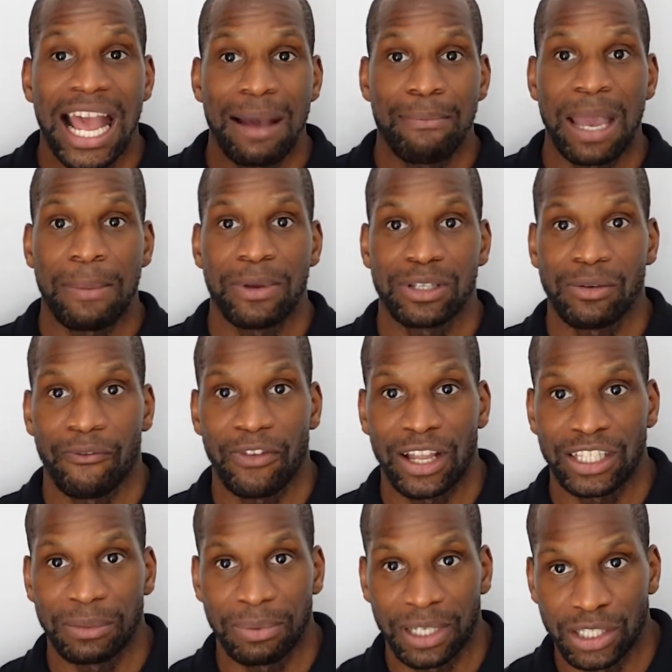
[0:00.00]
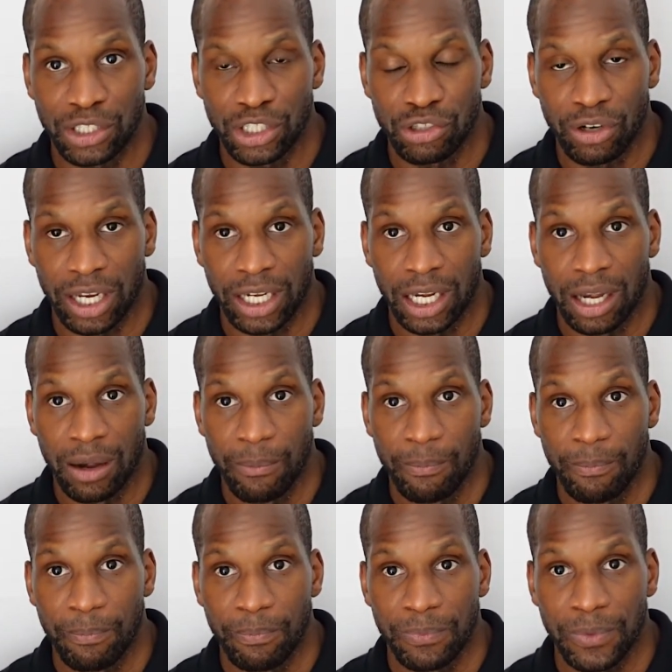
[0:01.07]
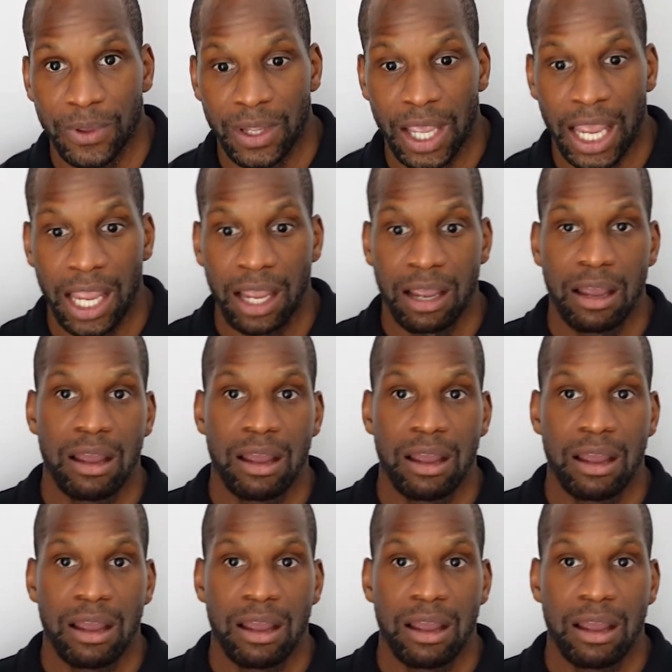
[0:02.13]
and maybe some flexibility training, okay.